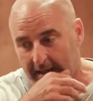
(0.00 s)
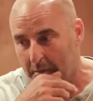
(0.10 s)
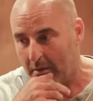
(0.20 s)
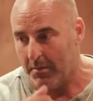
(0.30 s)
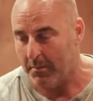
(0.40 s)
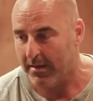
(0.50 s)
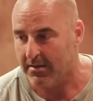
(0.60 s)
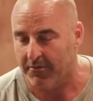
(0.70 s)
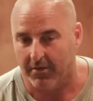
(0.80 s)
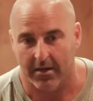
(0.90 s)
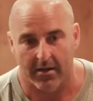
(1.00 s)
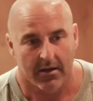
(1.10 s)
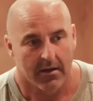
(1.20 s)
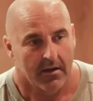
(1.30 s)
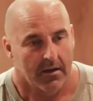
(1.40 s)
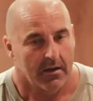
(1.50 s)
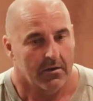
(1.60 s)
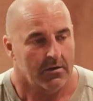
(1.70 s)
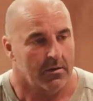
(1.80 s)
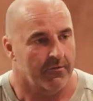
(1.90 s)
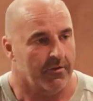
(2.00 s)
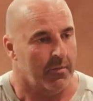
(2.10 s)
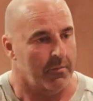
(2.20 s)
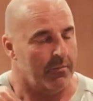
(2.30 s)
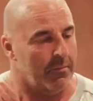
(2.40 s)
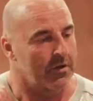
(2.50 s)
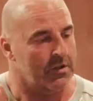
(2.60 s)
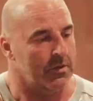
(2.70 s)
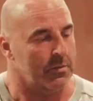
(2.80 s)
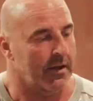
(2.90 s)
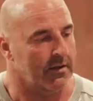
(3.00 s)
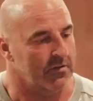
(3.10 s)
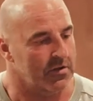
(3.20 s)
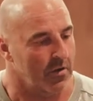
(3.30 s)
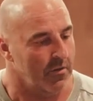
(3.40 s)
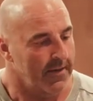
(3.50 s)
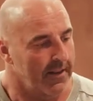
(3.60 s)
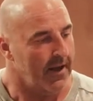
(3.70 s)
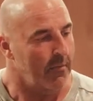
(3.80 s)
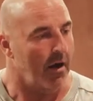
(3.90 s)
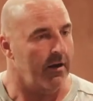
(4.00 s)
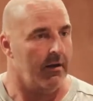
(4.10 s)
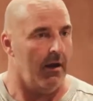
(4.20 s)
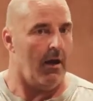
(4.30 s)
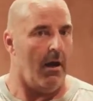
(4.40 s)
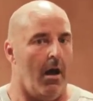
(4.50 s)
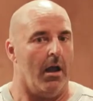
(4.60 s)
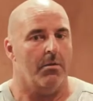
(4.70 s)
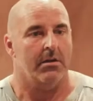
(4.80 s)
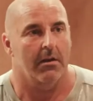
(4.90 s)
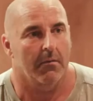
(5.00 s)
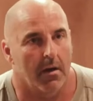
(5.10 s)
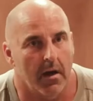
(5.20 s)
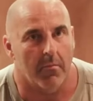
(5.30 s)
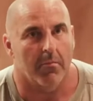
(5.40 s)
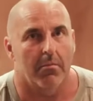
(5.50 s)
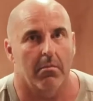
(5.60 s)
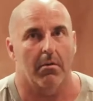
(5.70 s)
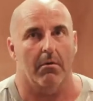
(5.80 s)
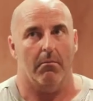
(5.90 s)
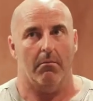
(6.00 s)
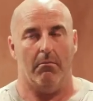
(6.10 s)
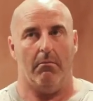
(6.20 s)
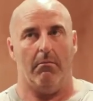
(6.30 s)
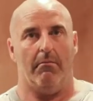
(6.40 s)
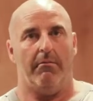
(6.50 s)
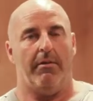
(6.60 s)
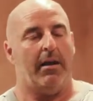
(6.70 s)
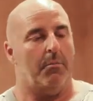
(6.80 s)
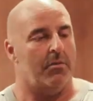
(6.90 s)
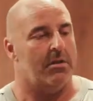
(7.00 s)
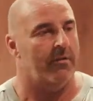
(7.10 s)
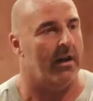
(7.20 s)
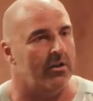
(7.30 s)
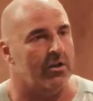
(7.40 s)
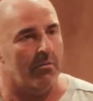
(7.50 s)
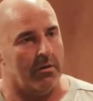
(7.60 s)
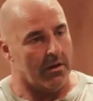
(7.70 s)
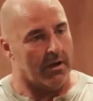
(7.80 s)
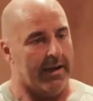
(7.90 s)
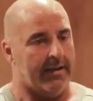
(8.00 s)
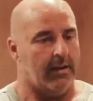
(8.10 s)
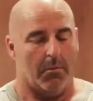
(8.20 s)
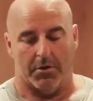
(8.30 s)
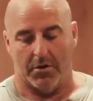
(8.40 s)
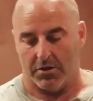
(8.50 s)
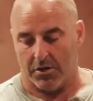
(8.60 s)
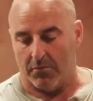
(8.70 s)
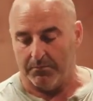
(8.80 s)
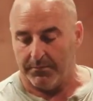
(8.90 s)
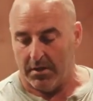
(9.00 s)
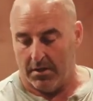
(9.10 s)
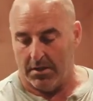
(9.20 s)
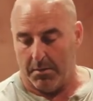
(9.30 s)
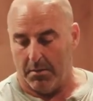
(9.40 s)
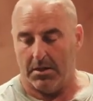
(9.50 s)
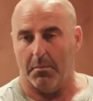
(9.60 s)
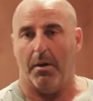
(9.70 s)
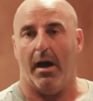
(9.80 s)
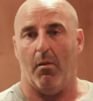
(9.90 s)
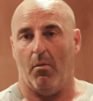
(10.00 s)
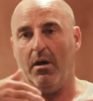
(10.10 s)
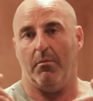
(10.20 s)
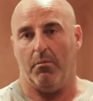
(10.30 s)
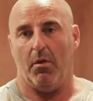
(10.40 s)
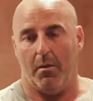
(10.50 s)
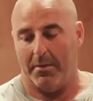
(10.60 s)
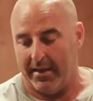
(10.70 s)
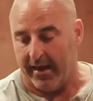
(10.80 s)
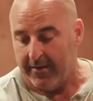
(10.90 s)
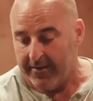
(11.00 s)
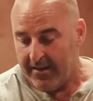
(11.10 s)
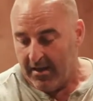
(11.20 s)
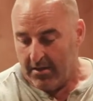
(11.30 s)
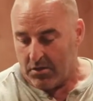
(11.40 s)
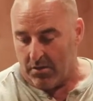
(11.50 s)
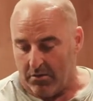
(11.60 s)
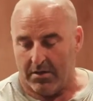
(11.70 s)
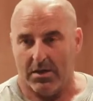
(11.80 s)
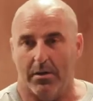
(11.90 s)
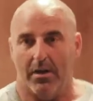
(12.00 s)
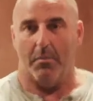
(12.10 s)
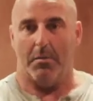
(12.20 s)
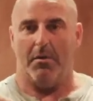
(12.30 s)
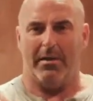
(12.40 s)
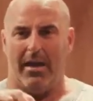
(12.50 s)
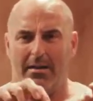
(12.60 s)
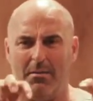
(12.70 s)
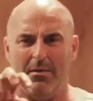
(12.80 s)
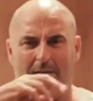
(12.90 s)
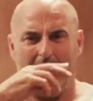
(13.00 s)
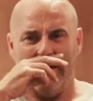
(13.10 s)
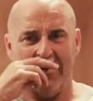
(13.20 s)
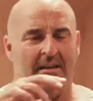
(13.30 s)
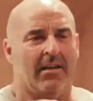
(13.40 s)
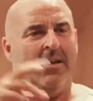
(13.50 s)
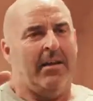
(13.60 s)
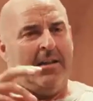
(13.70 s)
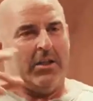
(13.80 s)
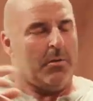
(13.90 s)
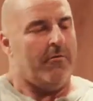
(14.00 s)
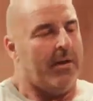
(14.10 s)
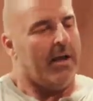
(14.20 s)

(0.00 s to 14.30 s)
I think it'd probably be better if I do it from a personal perspective. So I was in a very abusive relationship with a young lady a number of years ago. It's in part why I'm here. So I thought I'd tell you a little bit about that and some of the things that sprung from